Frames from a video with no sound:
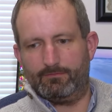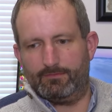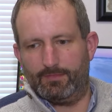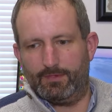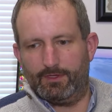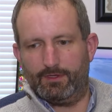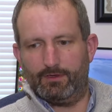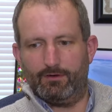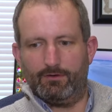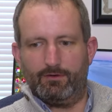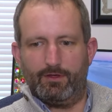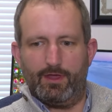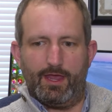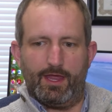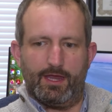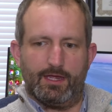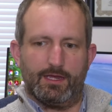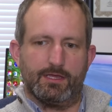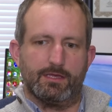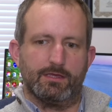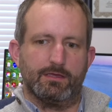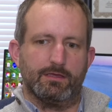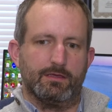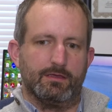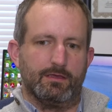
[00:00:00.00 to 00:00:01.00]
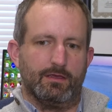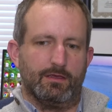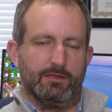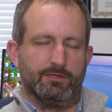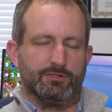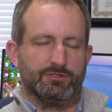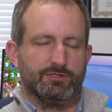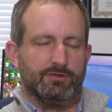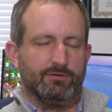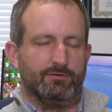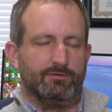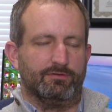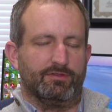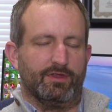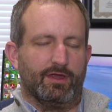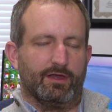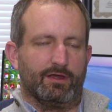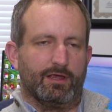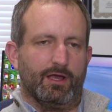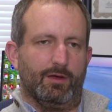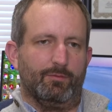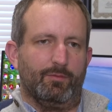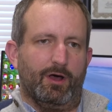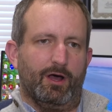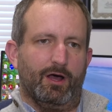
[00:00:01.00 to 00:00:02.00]
you know, any issues
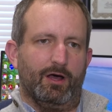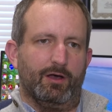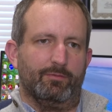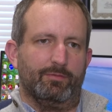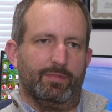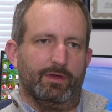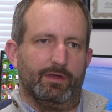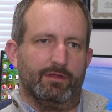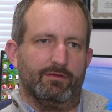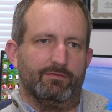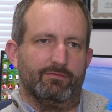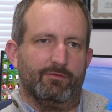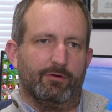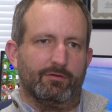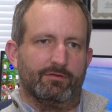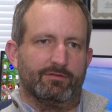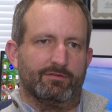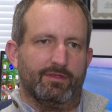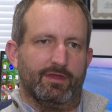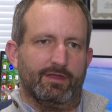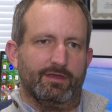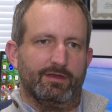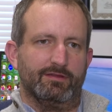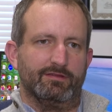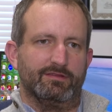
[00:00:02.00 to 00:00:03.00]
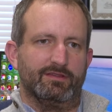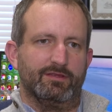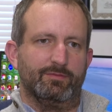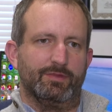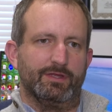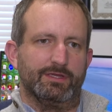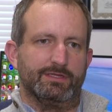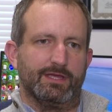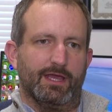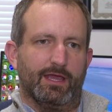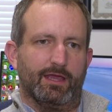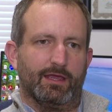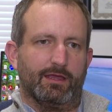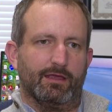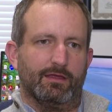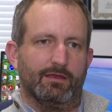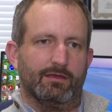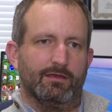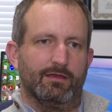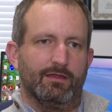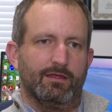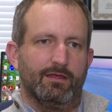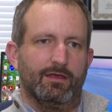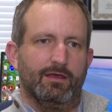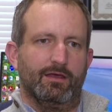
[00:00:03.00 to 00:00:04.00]
that come up, any votes that need to be
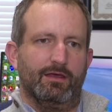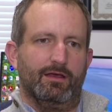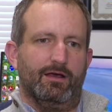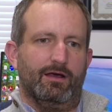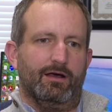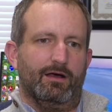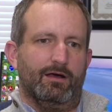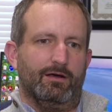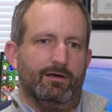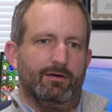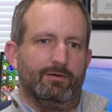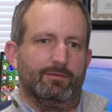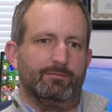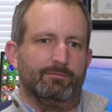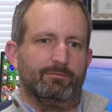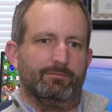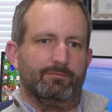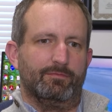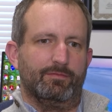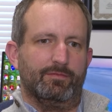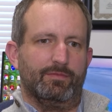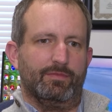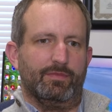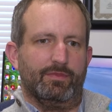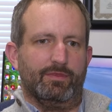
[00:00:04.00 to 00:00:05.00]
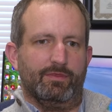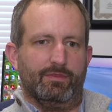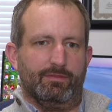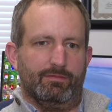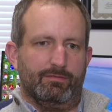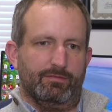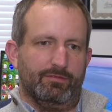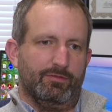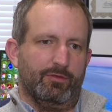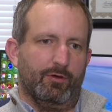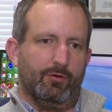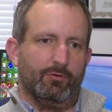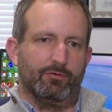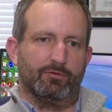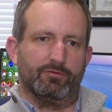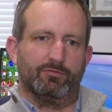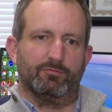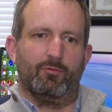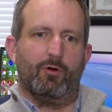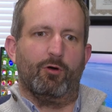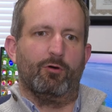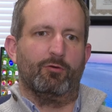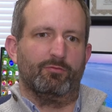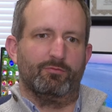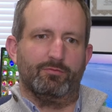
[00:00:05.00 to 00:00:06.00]
taken, um, those
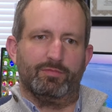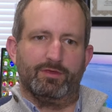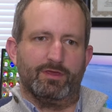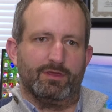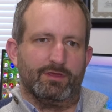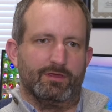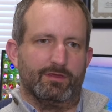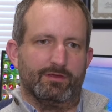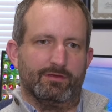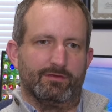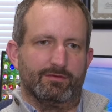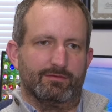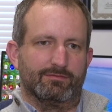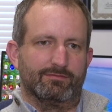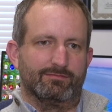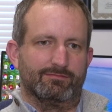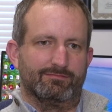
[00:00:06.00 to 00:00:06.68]
won't be